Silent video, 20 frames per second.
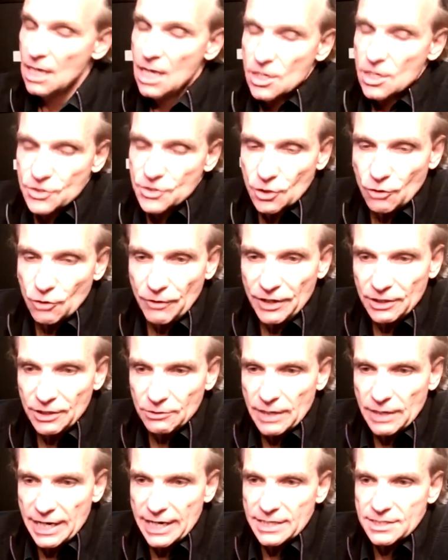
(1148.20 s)
So we
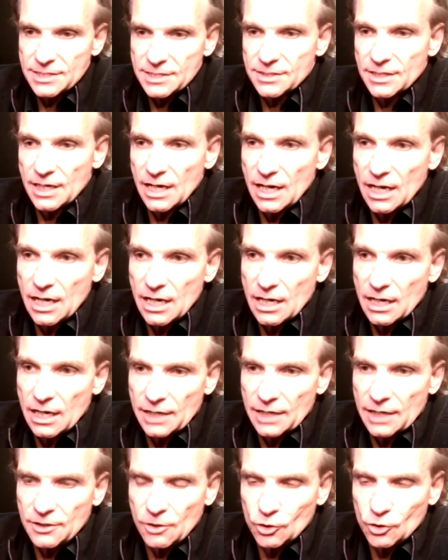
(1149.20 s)
raised
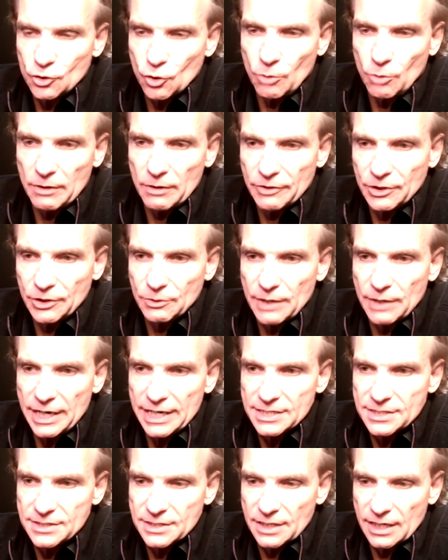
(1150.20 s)
in October. We
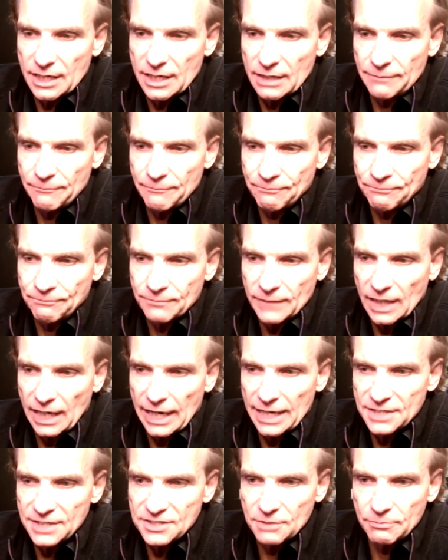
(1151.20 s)
raised
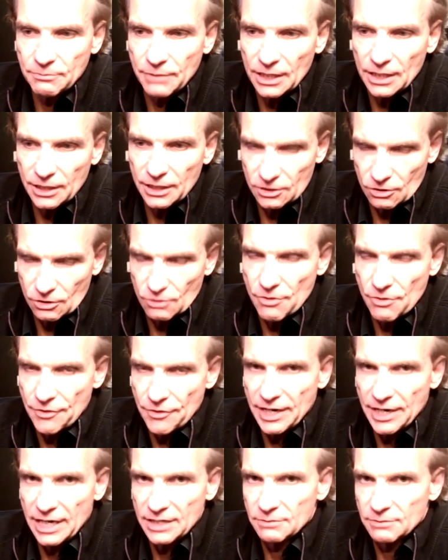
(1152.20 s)
18 million on a
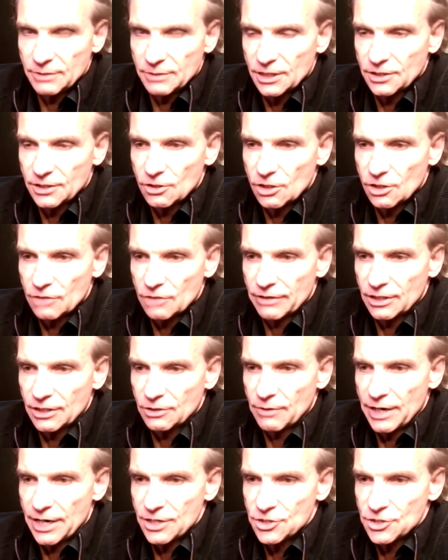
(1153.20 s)
$300 million
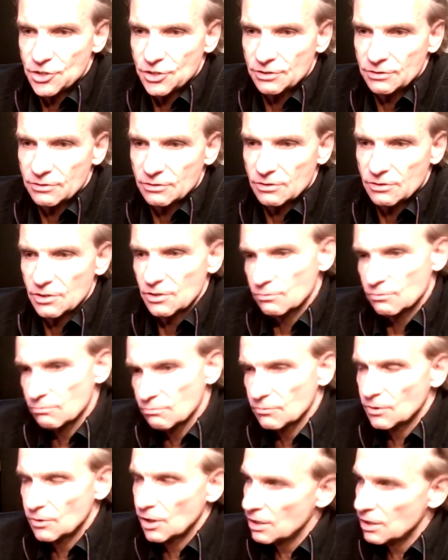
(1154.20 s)
valuation, and
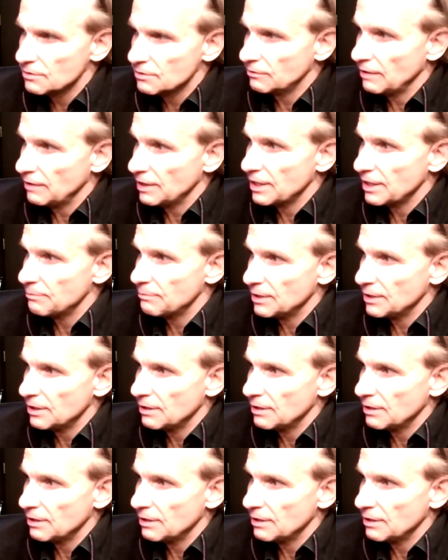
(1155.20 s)
I was quite happy.